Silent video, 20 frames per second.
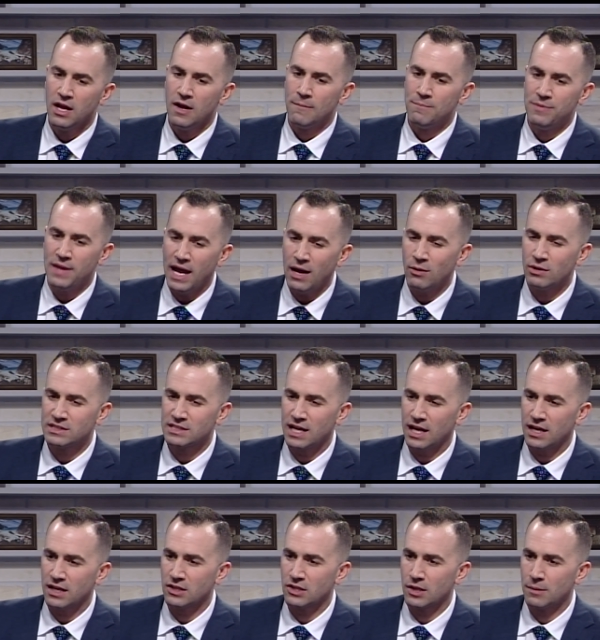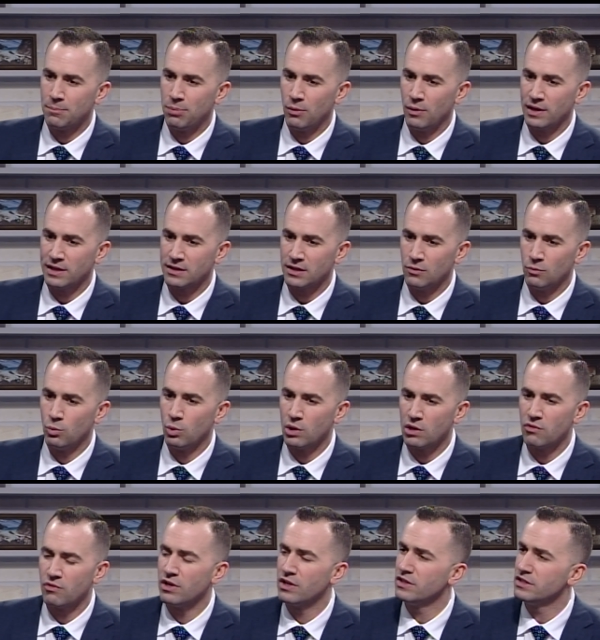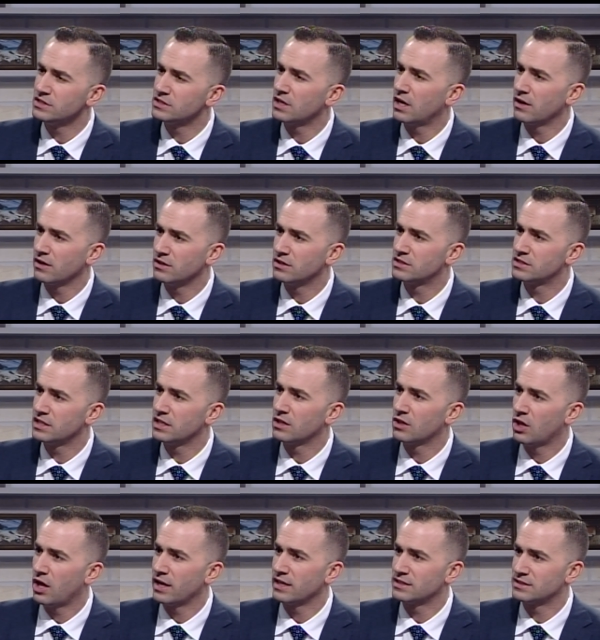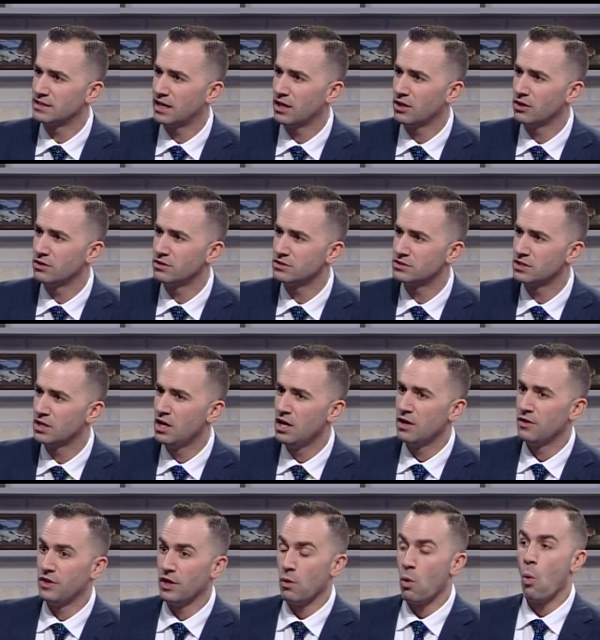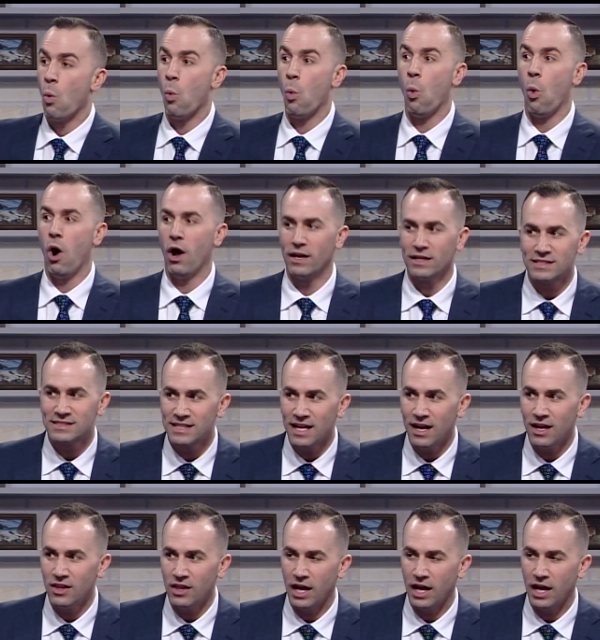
now it's getting to the point that we're really starting to see a lot of sellers that want to sell.